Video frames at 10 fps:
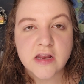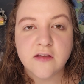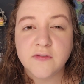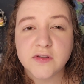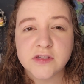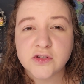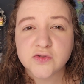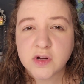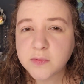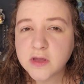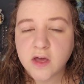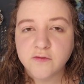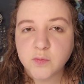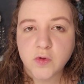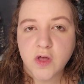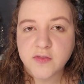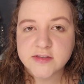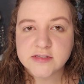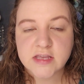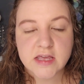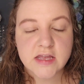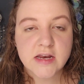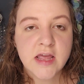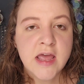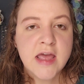and it feels extremely comfortable on the skin.